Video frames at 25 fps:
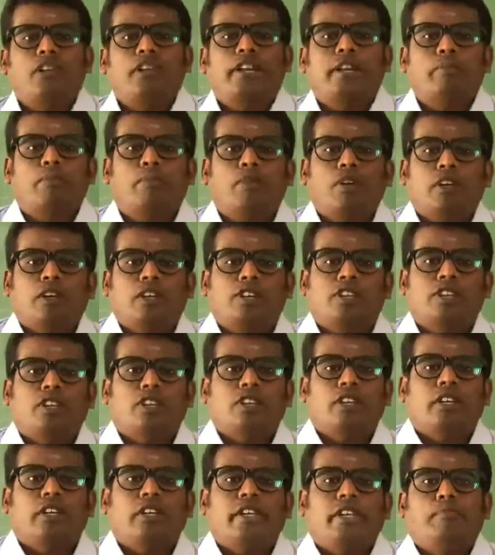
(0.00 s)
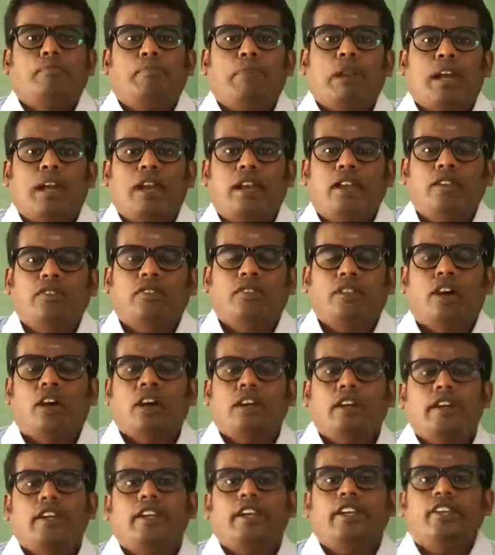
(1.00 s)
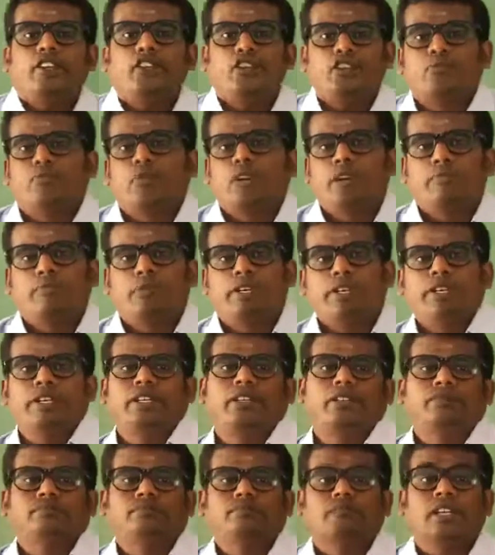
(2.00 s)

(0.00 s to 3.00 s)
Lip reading: reproduction in plants and in human being